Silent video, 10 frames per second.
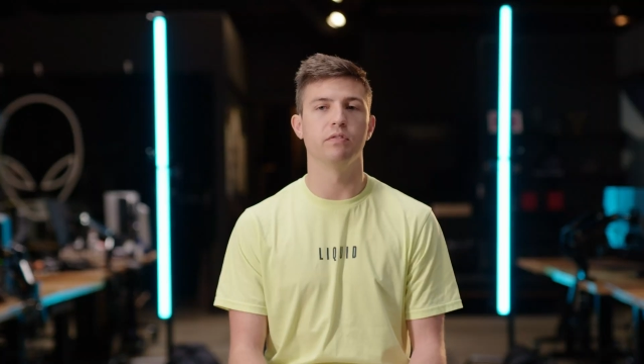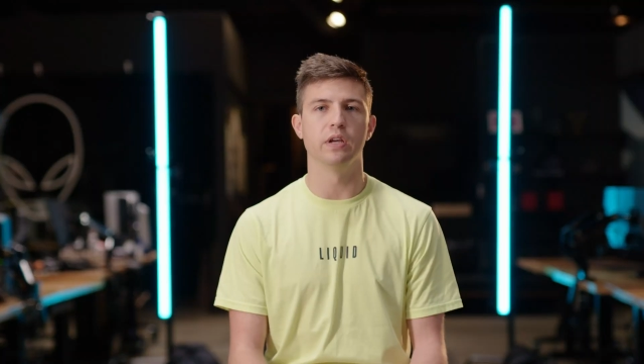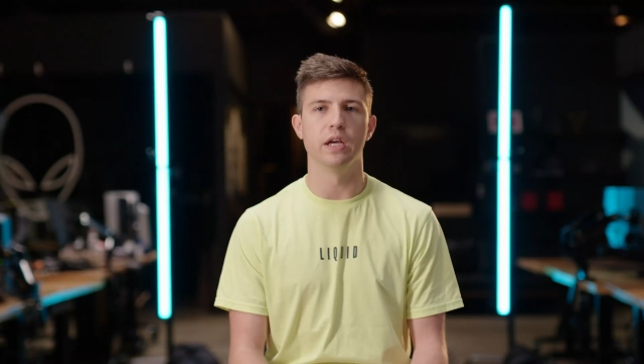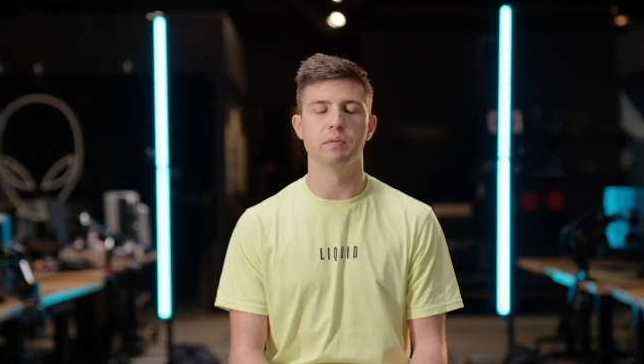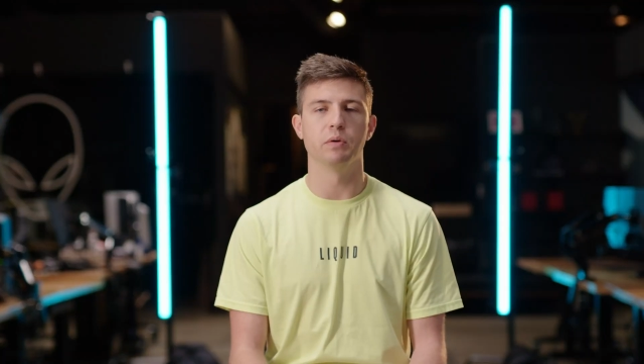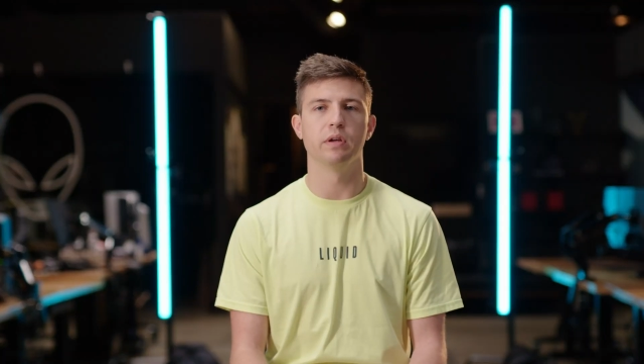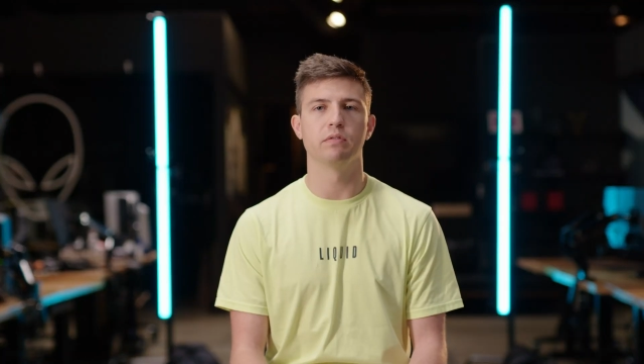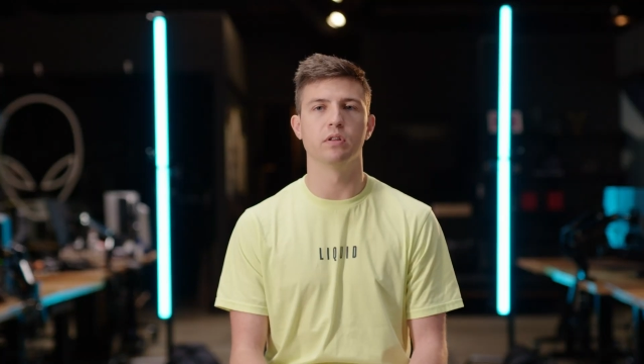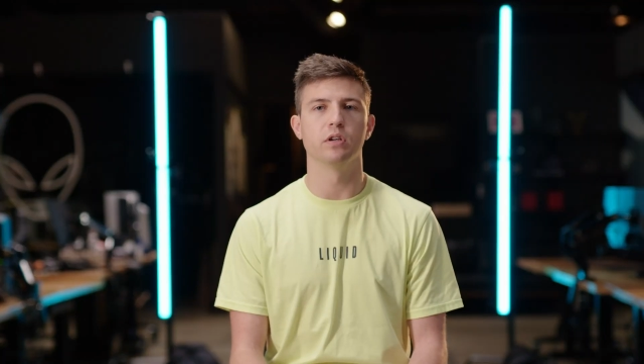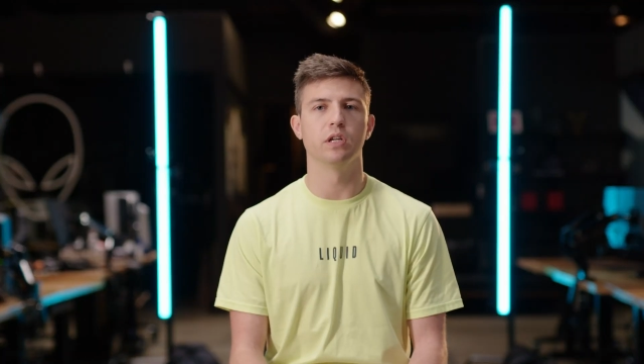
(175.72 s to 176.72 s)
of game, that we
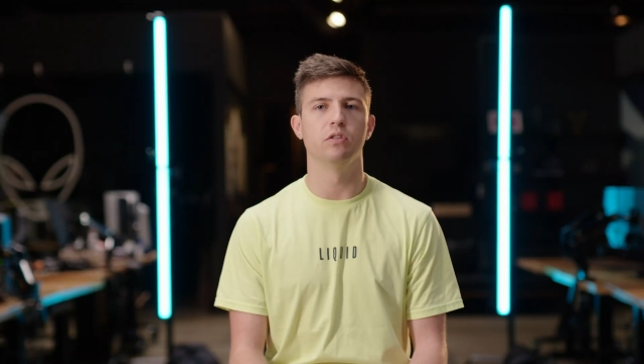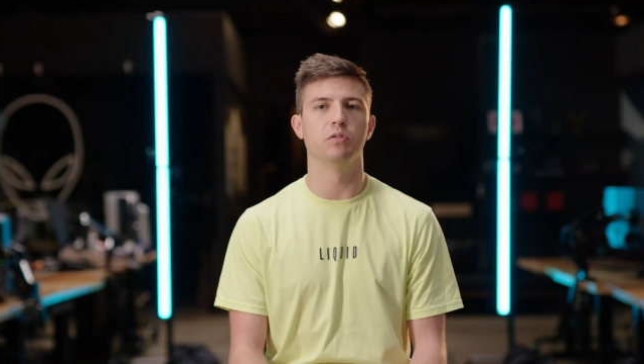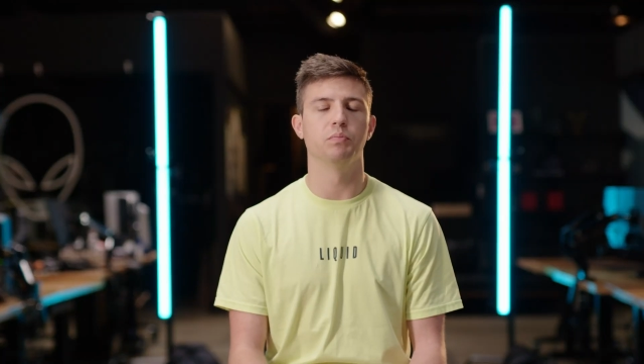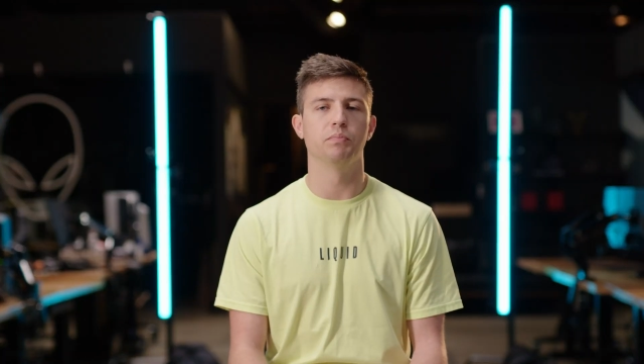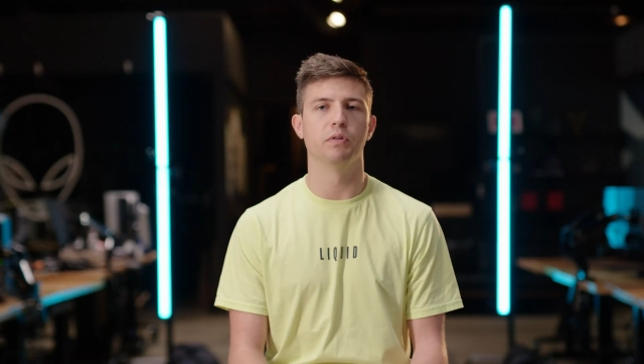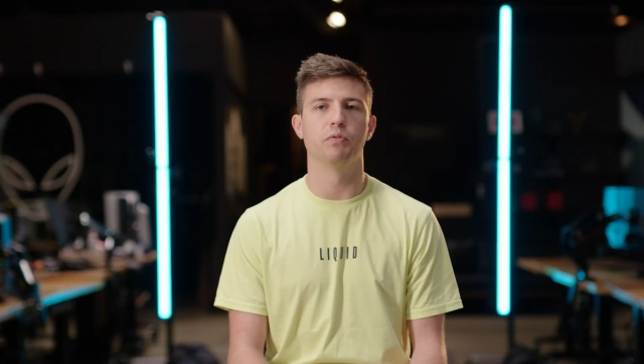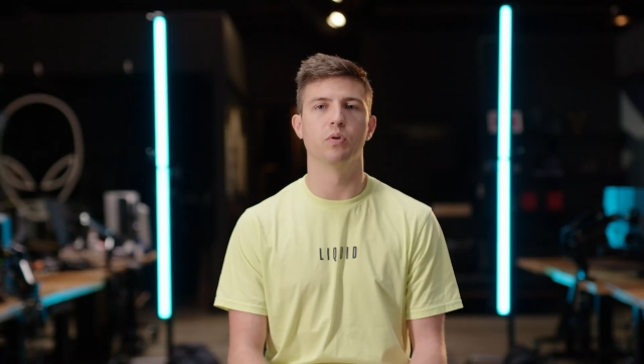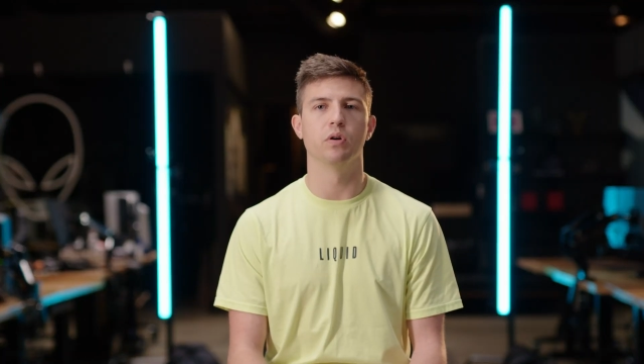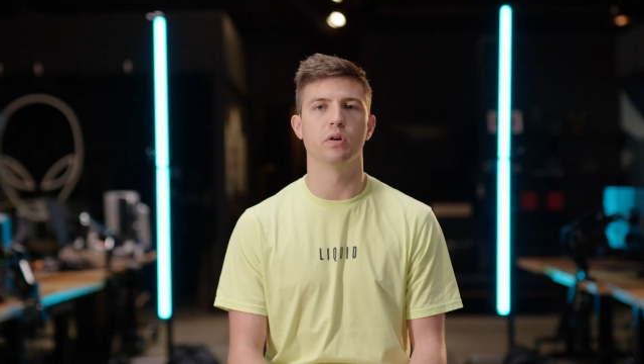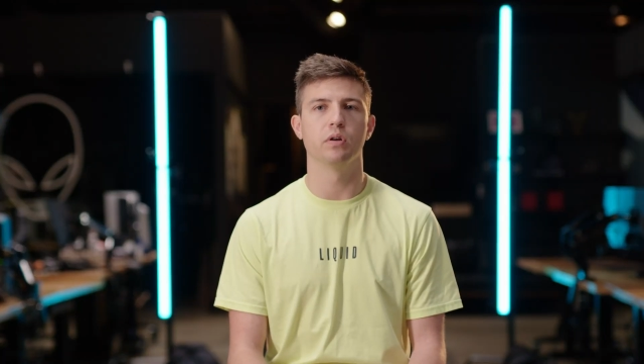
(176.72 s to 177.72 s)
have to look into
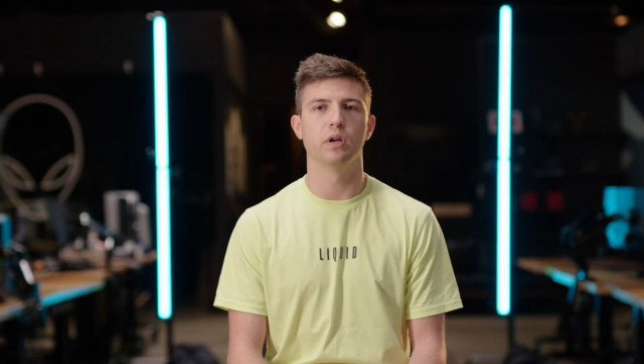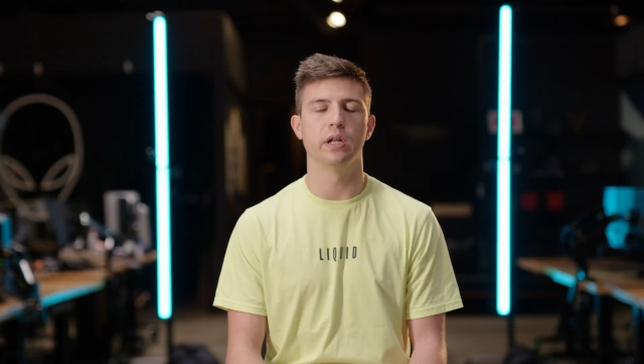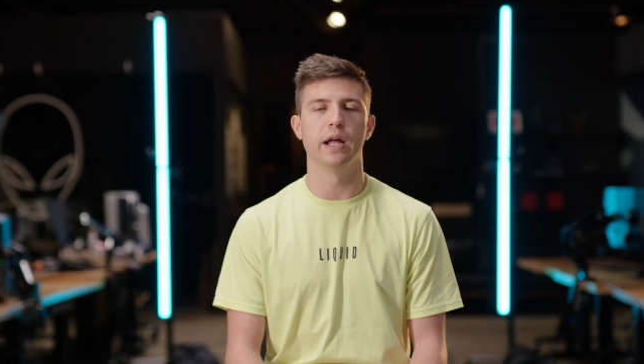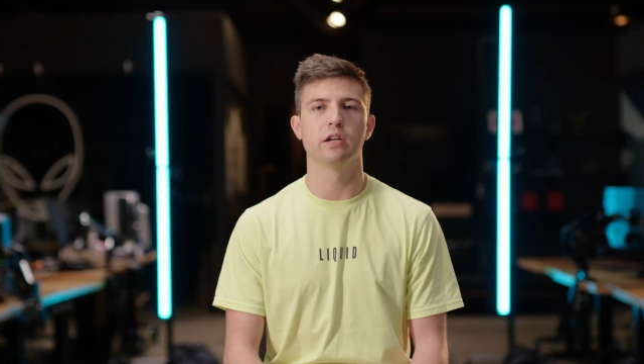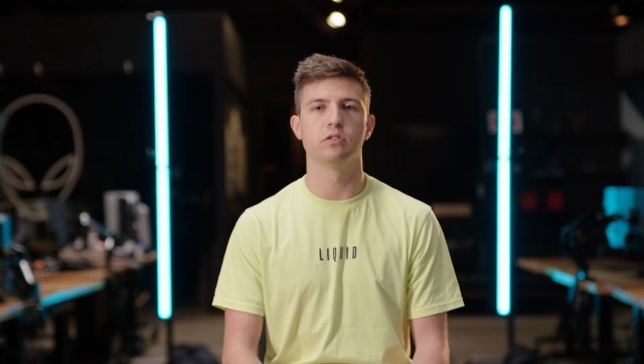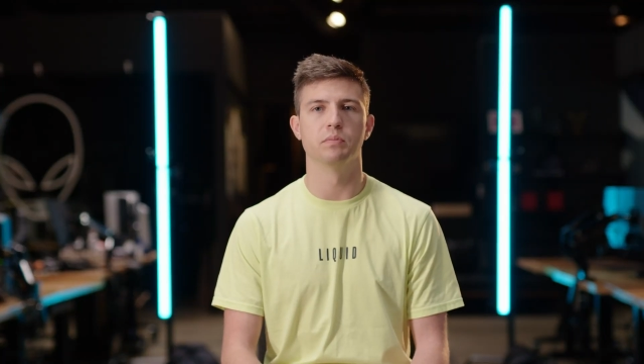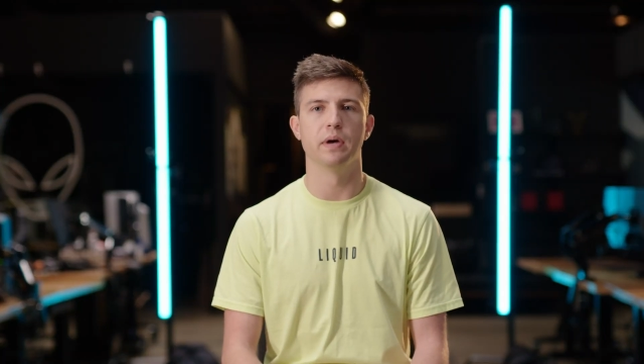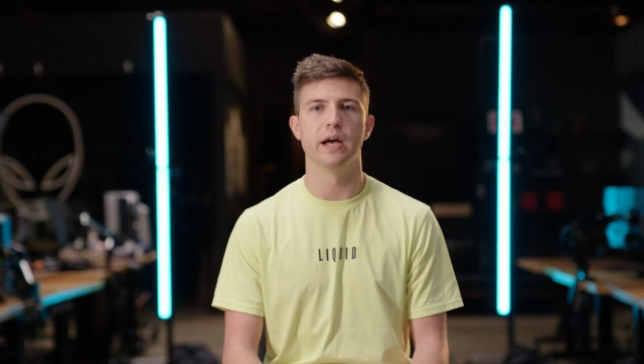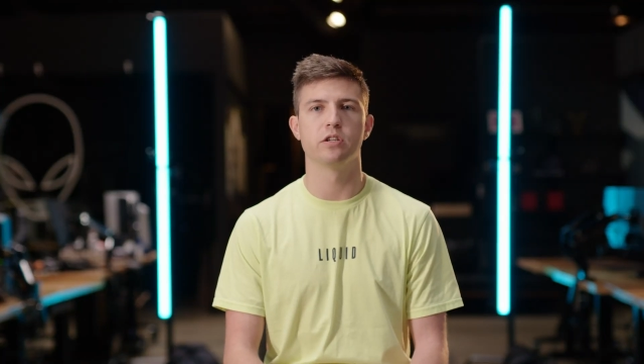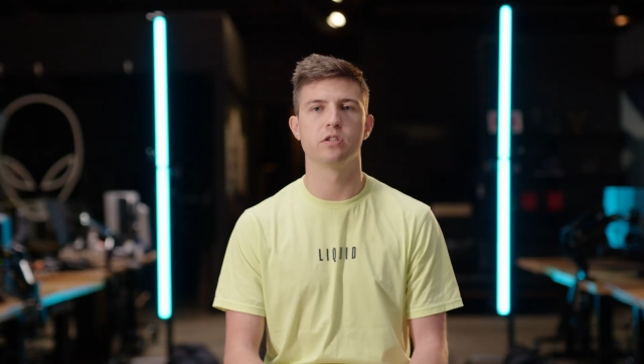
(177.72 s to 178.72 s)
before an actual
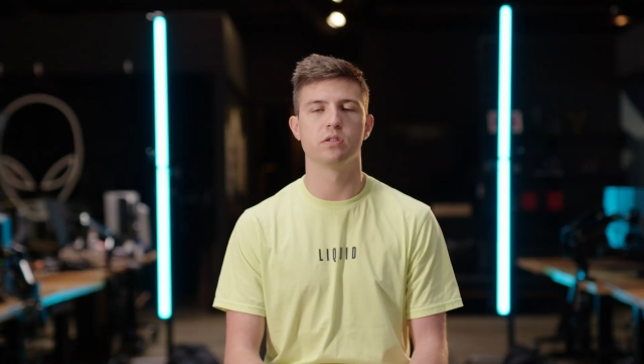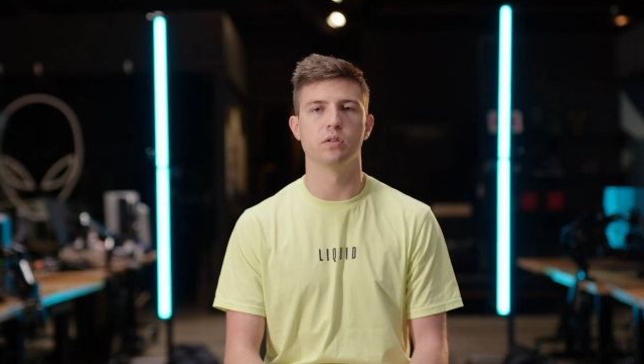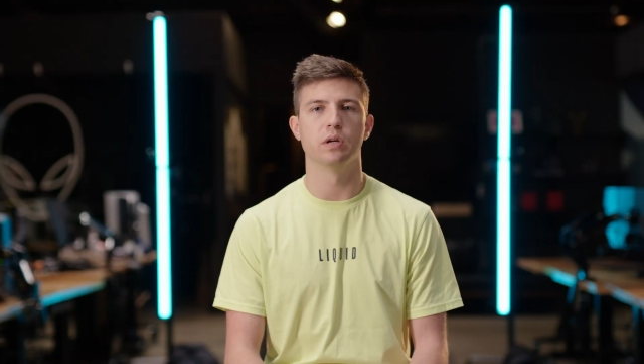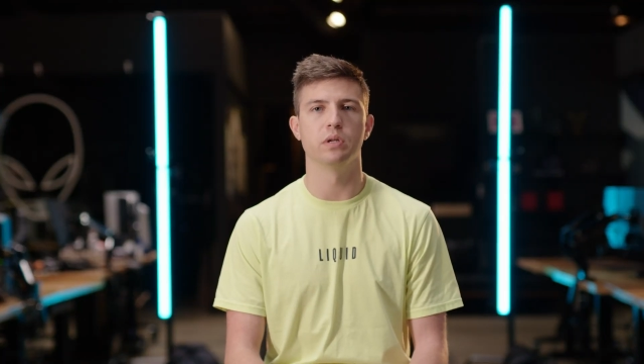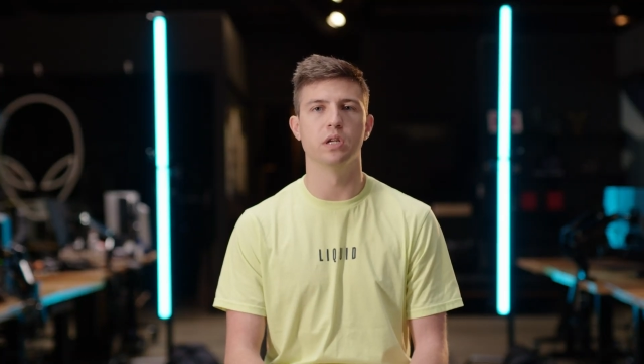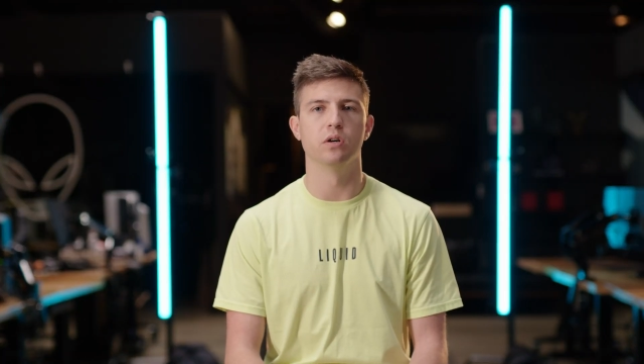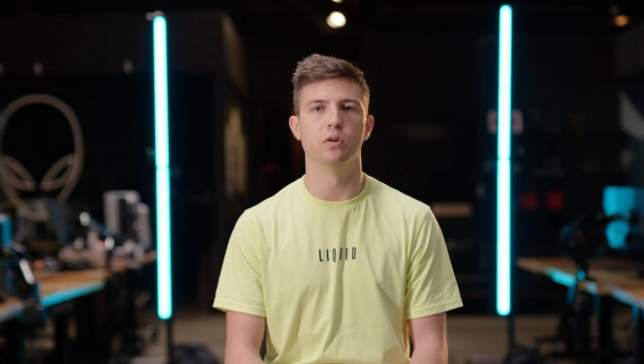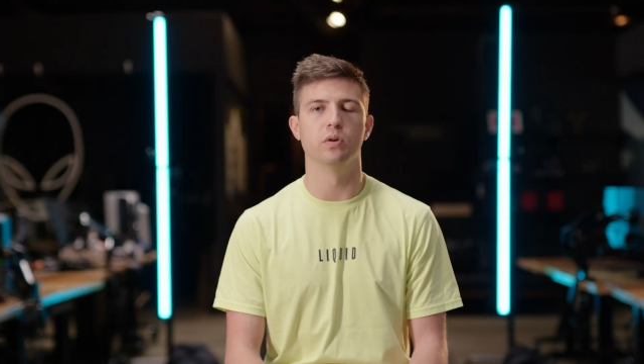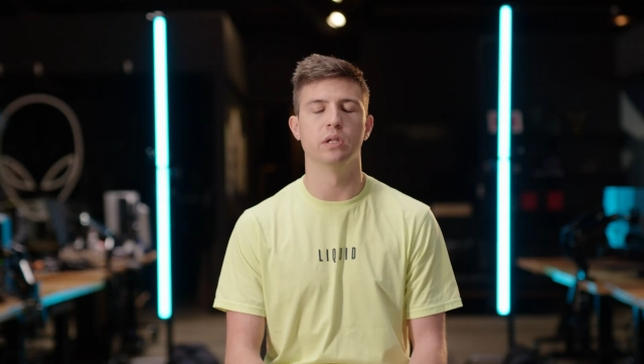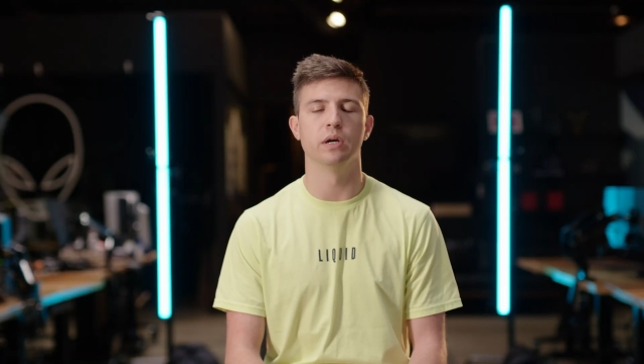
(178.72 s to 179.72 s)
match, so that we
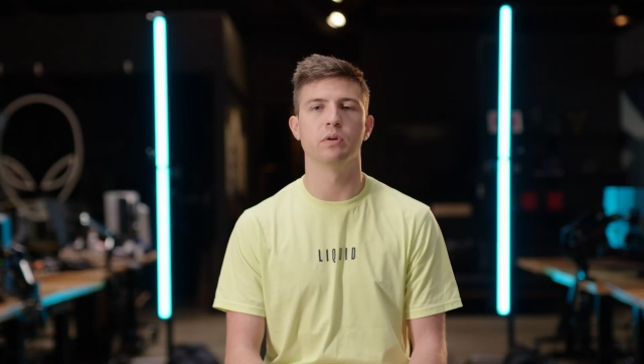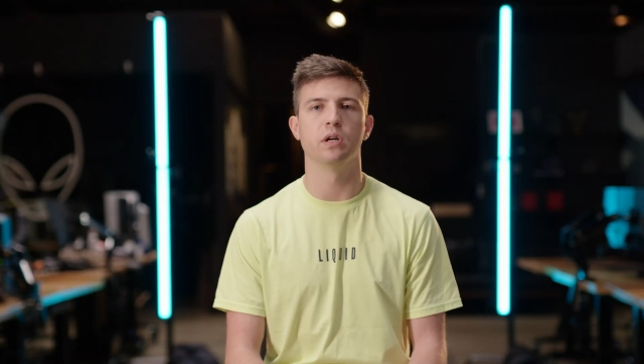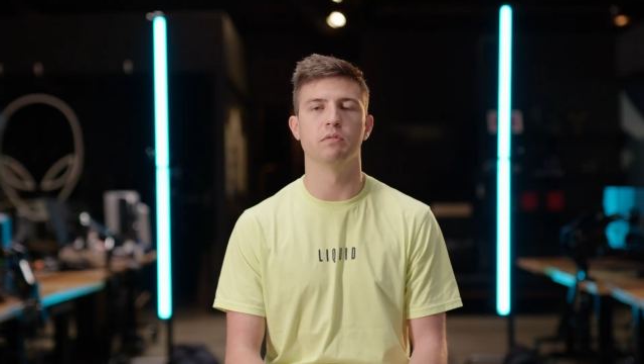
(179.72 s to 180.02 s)
know and that we're